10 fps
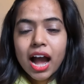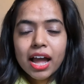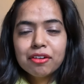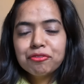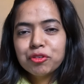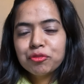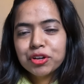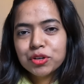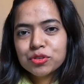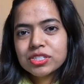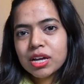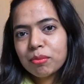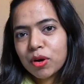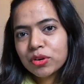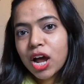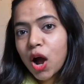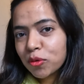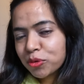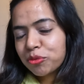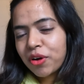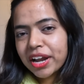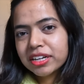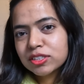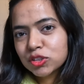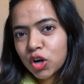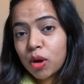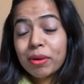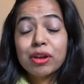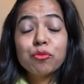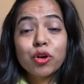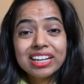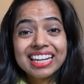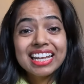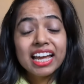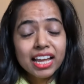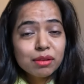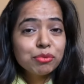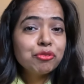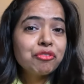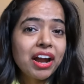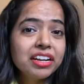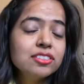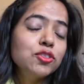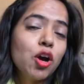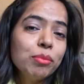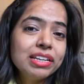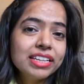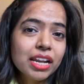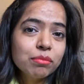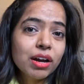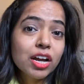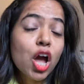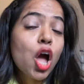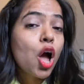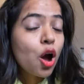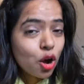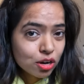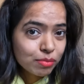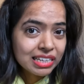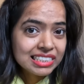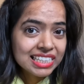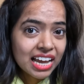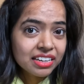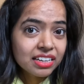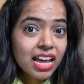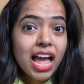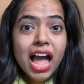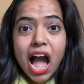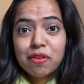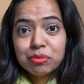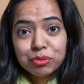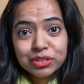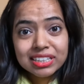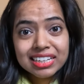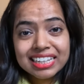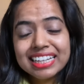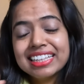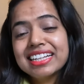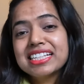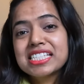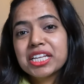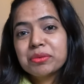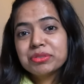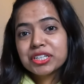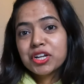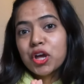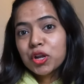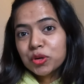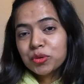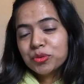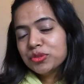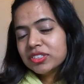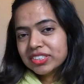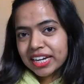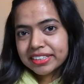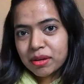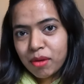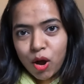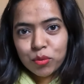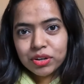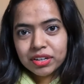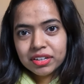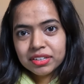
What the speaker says: I have few videos about how to find a job and what can help you find a job in Denmark on my channel. I will put the link in the description. Do check them out.